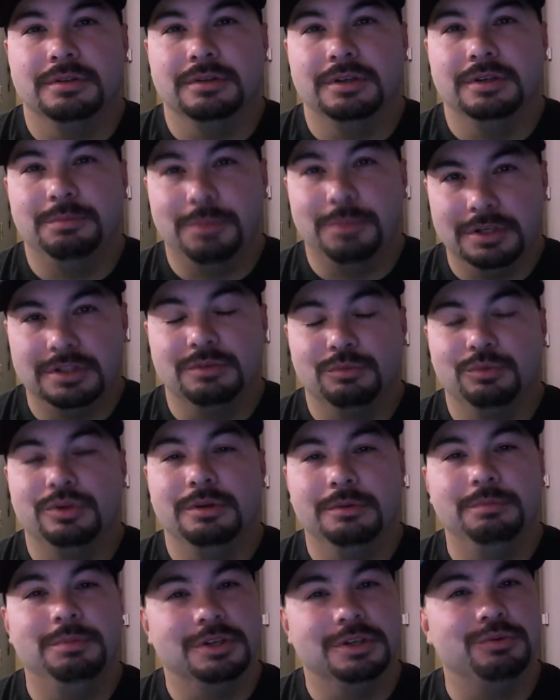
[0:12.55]
He pitched
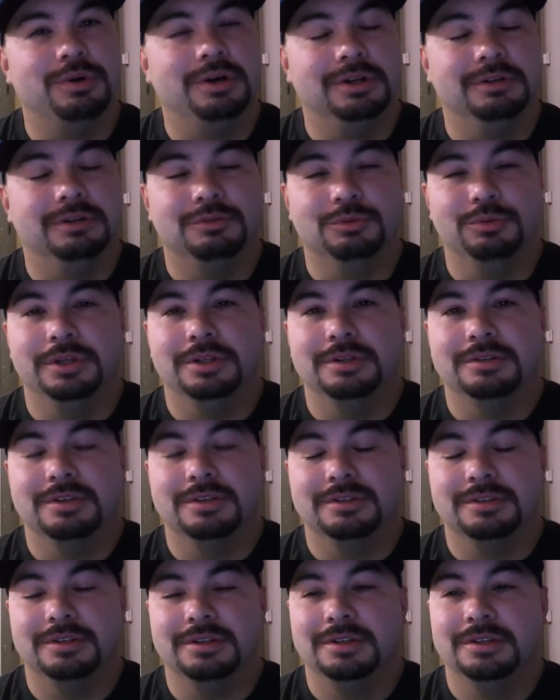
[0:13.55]
he pitched well enough to win
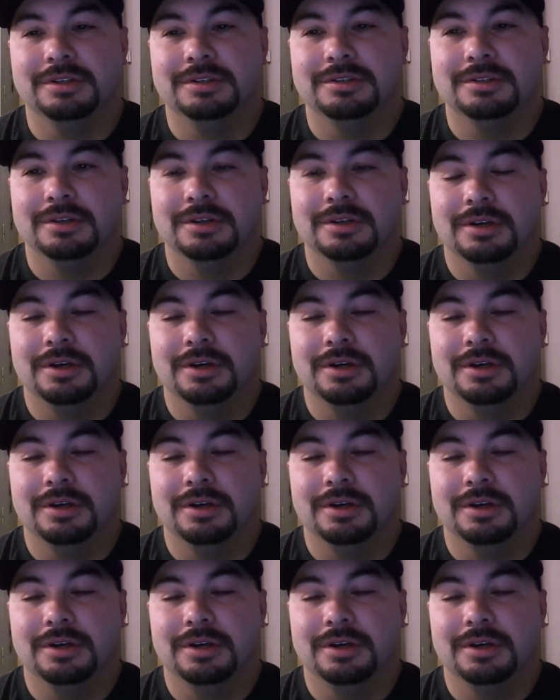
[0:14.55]
six innings,